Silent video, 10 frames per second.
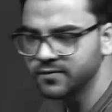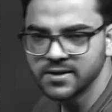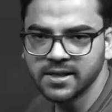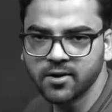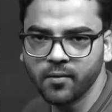of
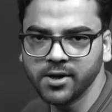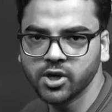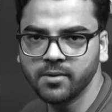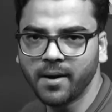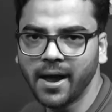this
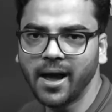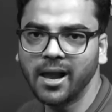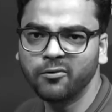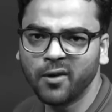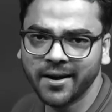equation by
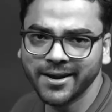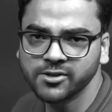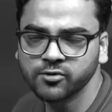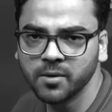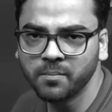alpha
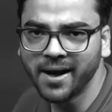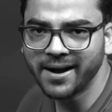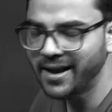raised to the power